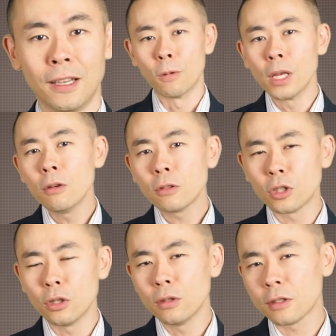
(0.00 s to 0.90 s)
When you
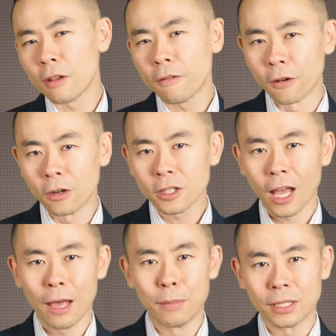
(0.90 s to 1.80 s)
choose the first
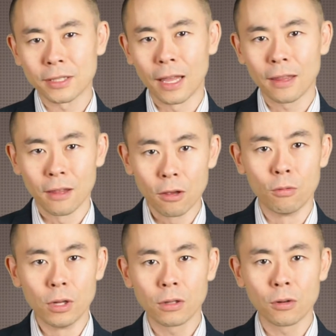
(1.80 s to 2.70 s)
habits that you
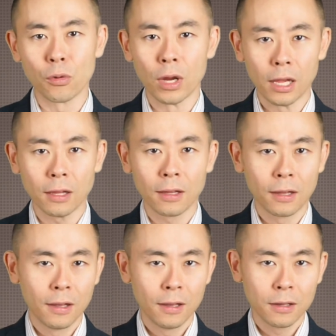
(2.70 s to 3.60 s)
will create,
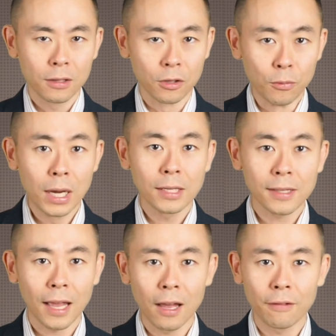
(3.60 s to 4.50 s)
you must
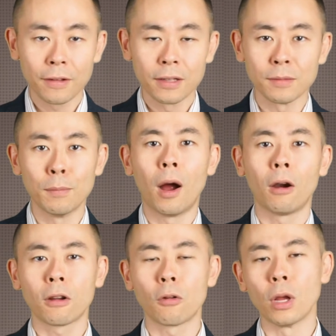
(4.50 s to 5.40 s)
have
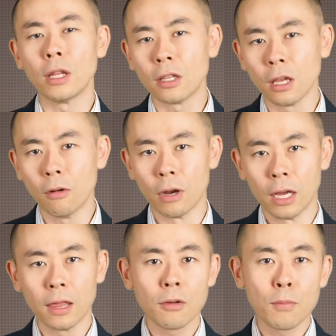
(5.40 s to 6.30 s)
SMART criteria
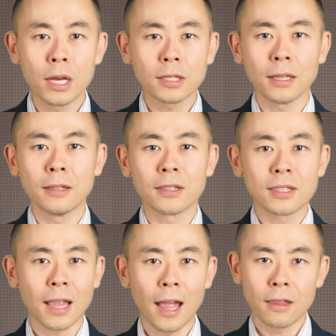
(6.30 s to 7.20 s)
and you must
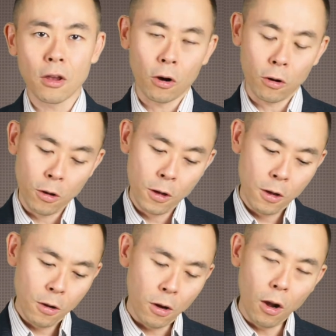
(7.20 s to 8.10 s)
understand your
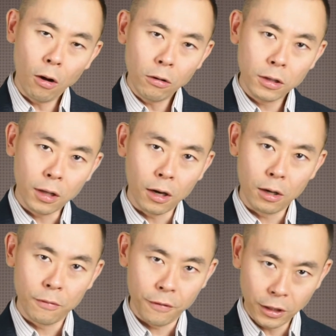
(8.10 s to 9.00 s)

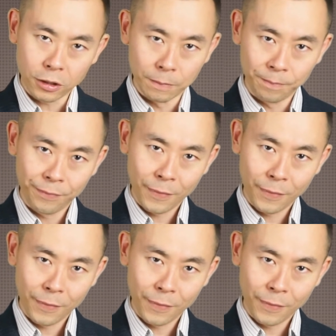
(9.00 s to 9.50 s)
long-term vision.